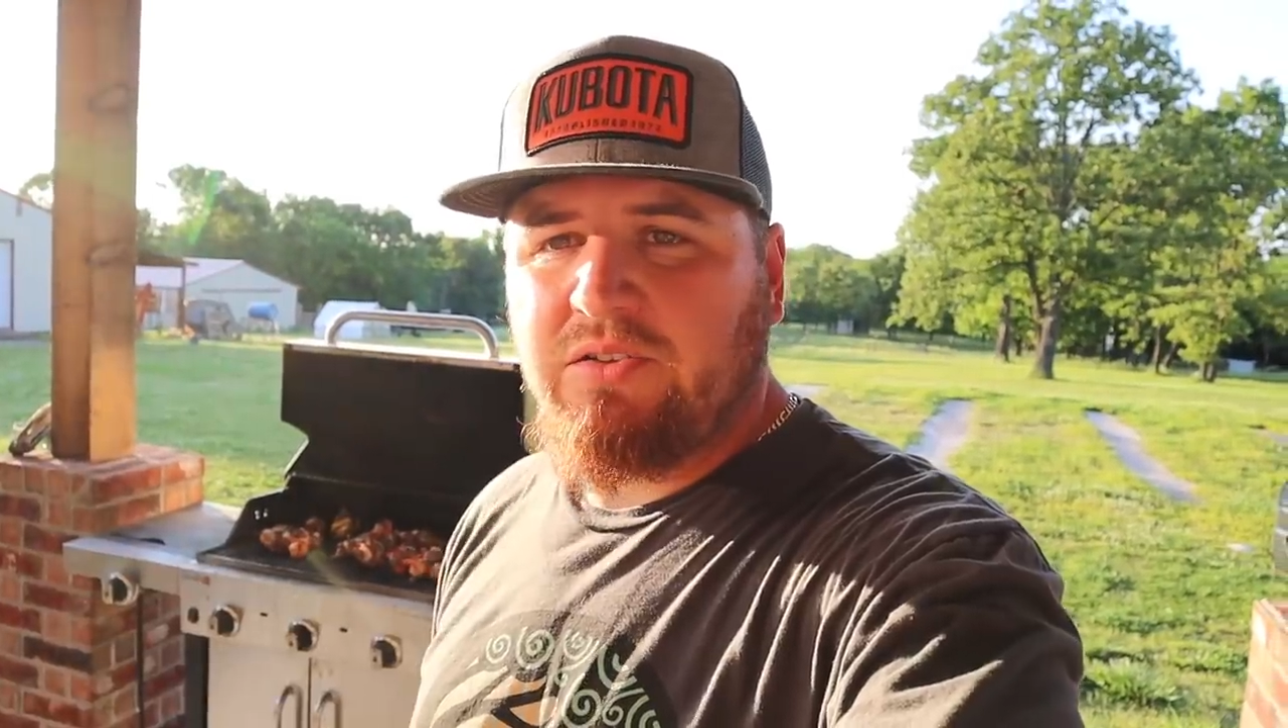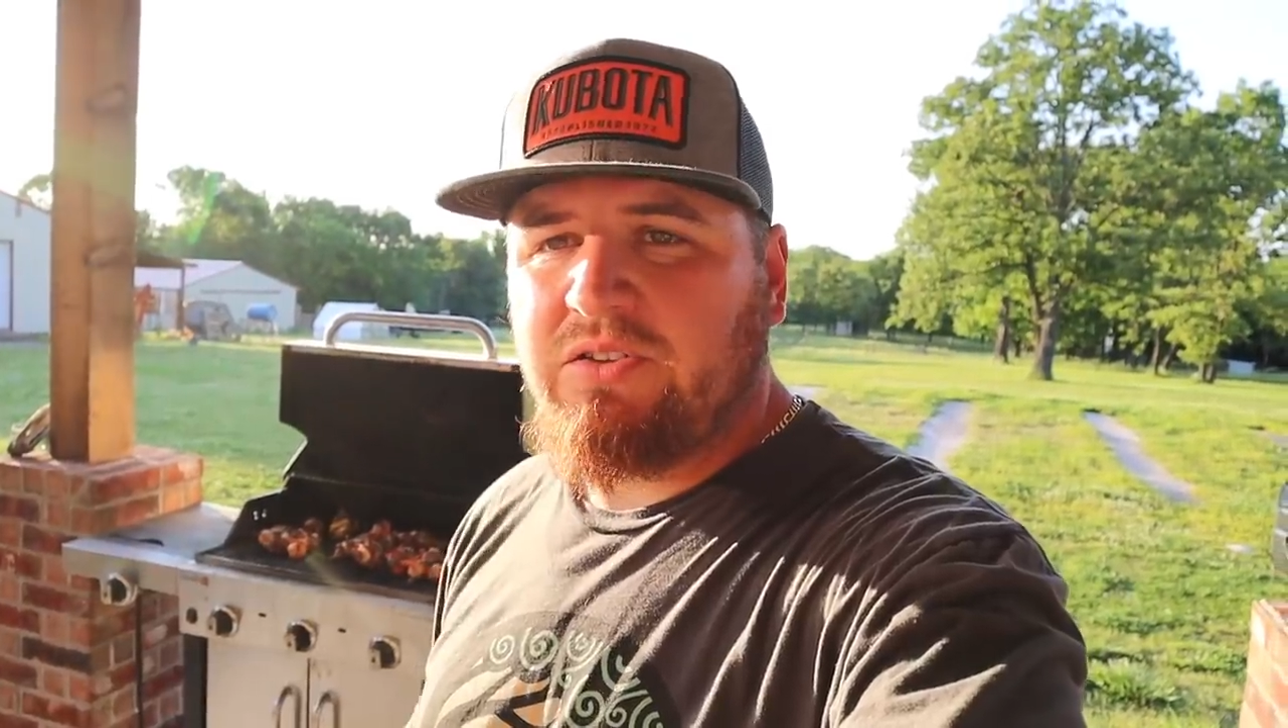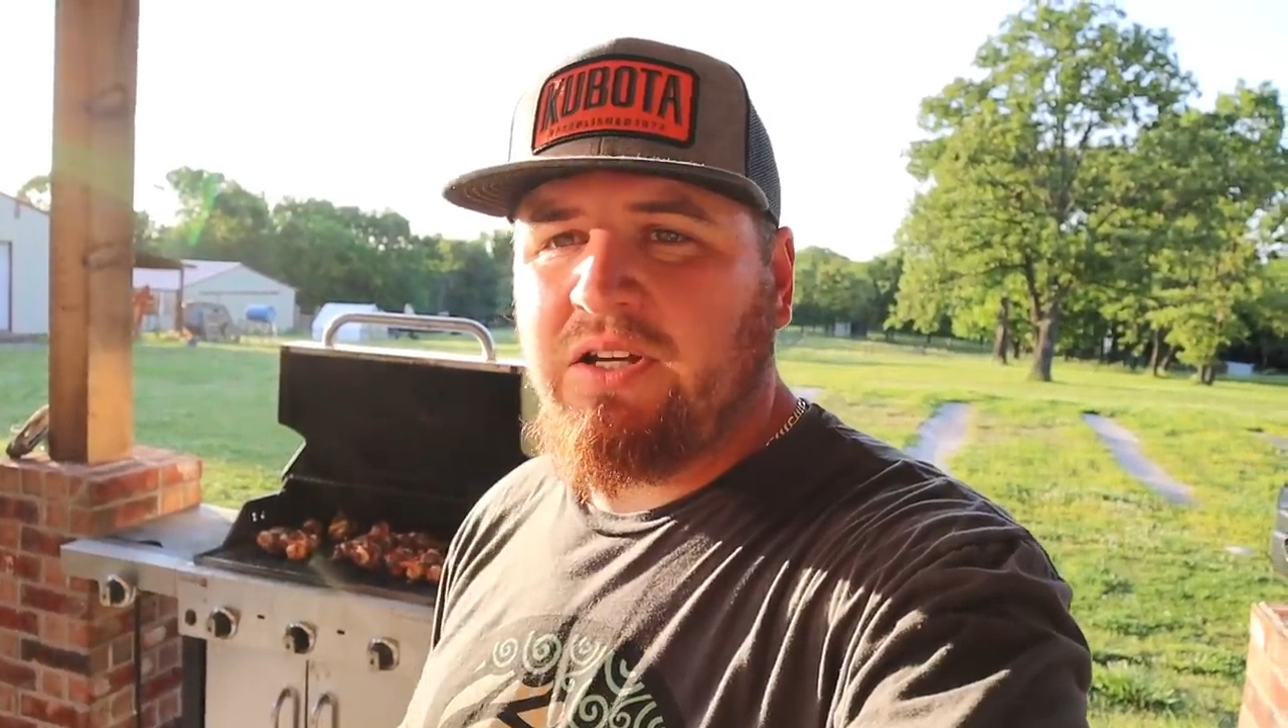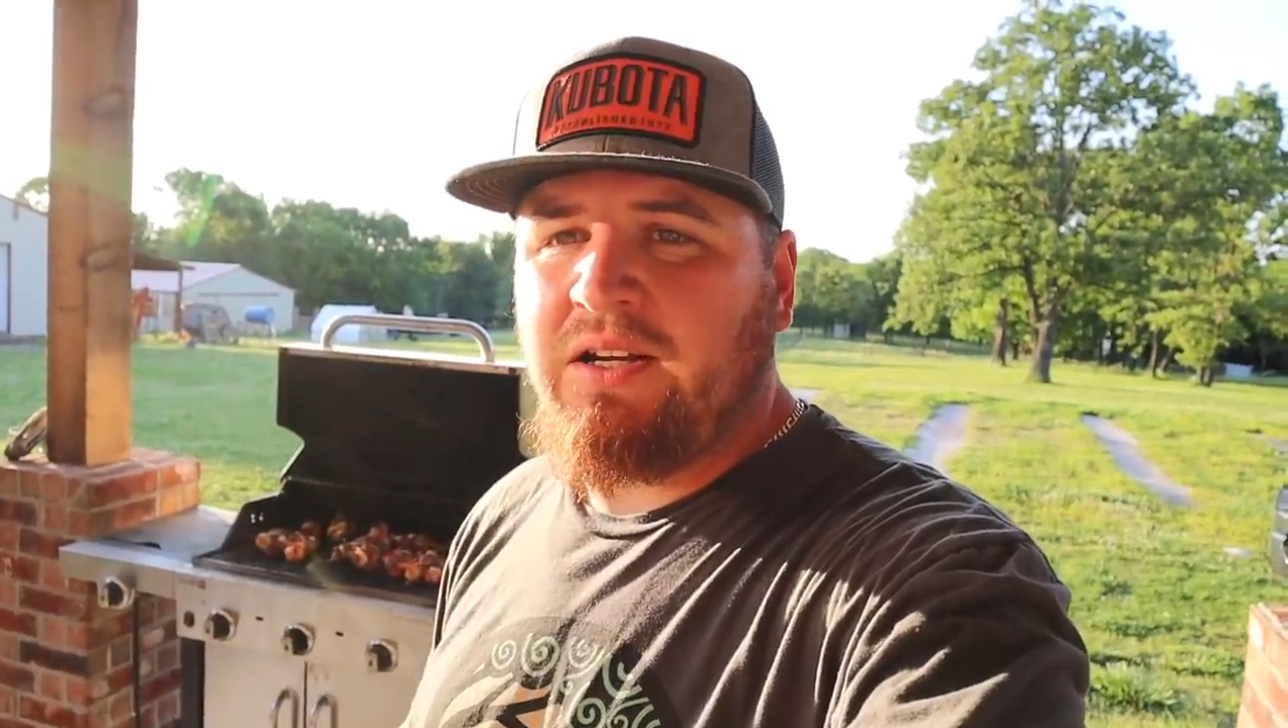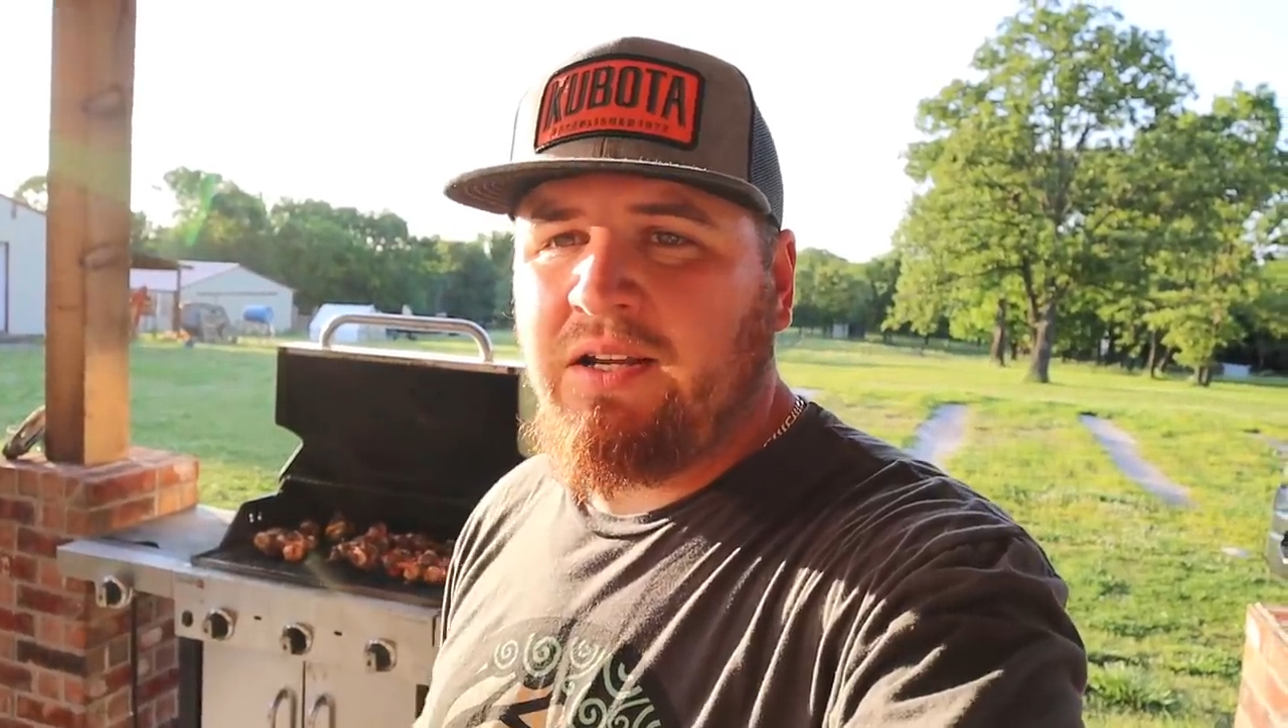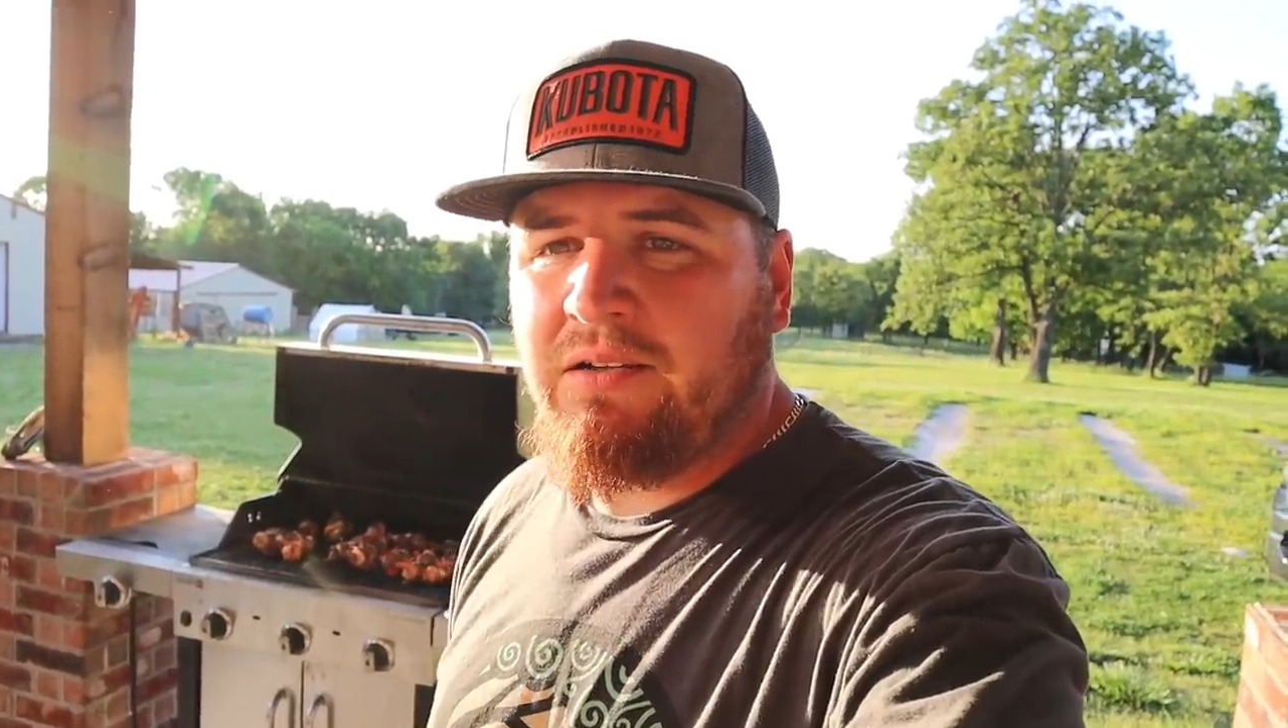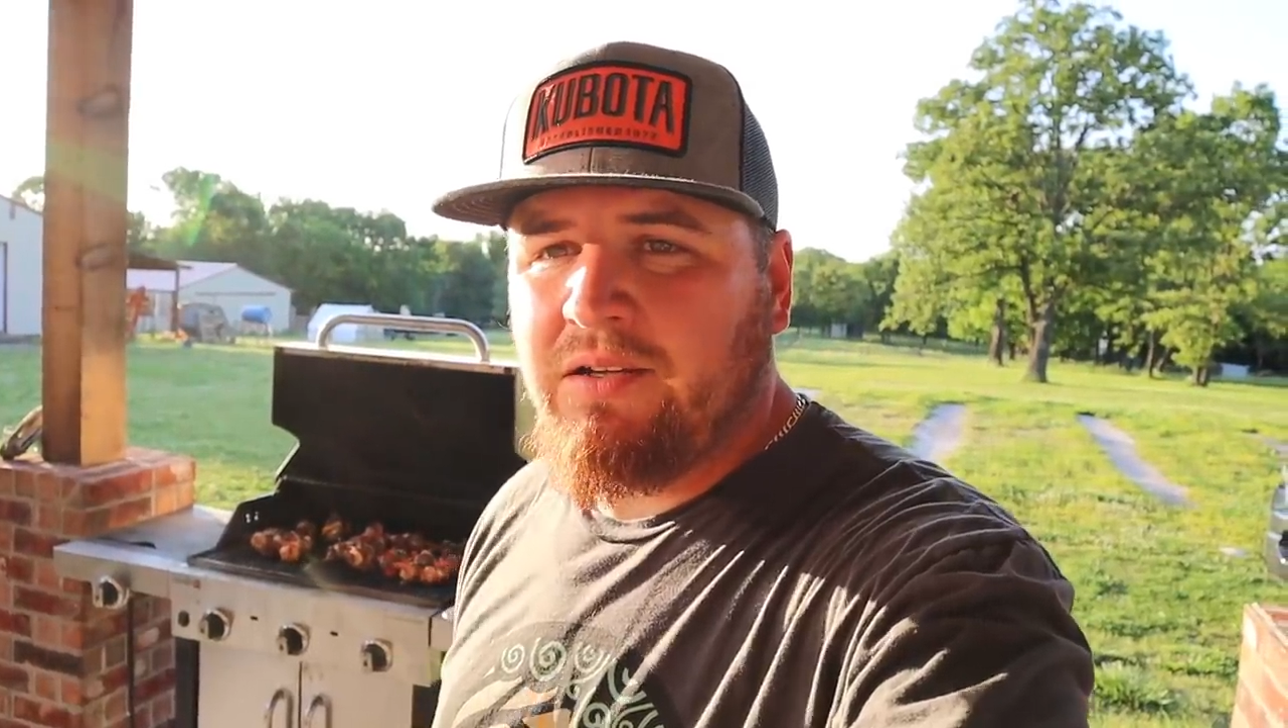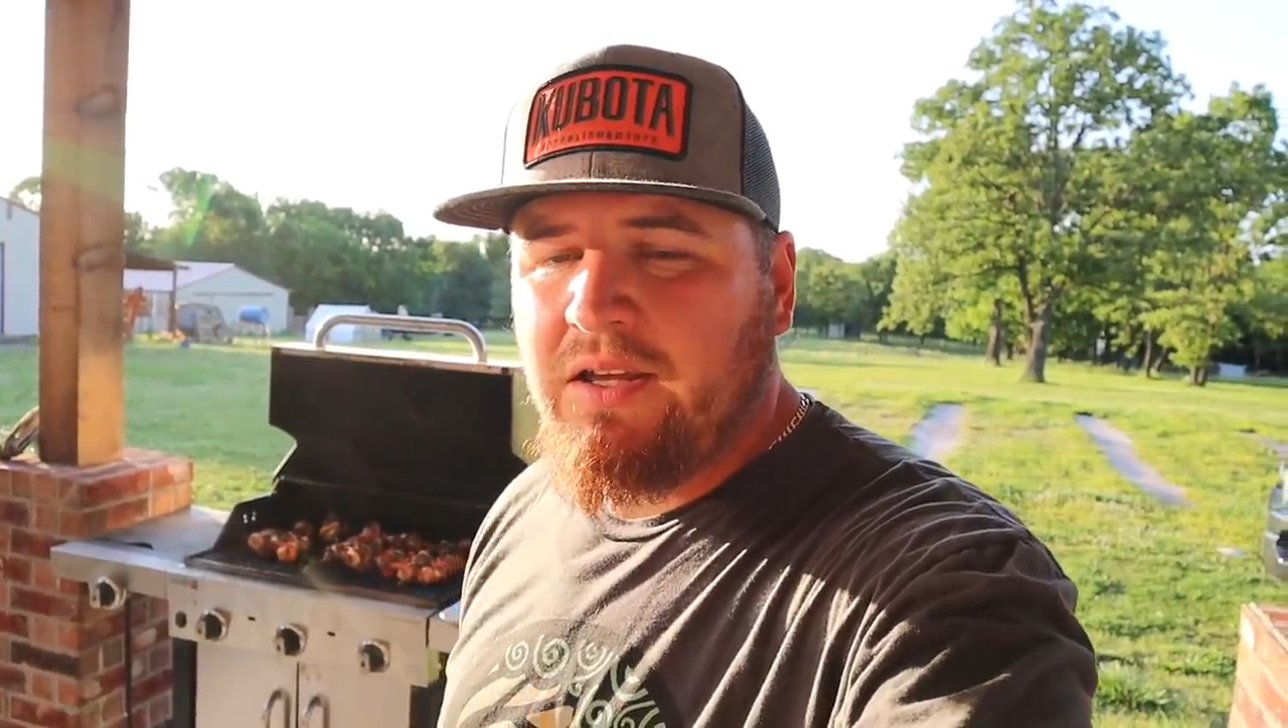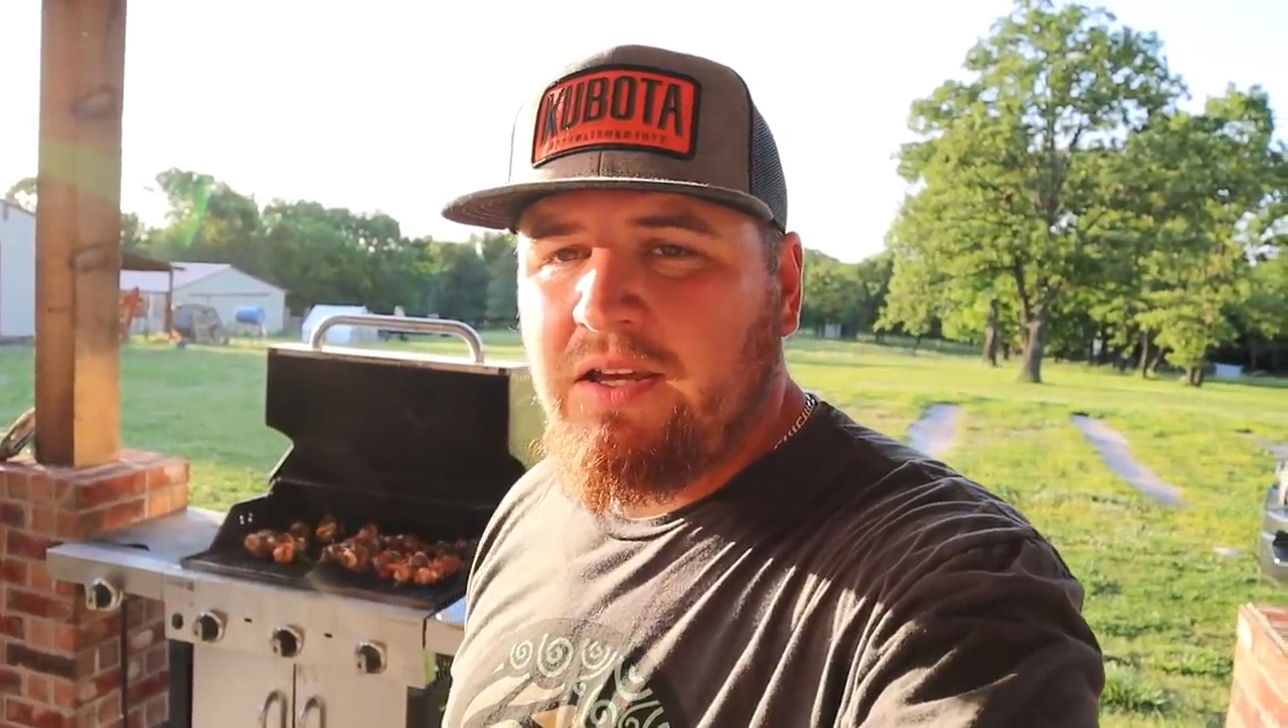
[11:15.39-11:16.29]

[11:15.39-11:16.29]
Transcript: are shut down.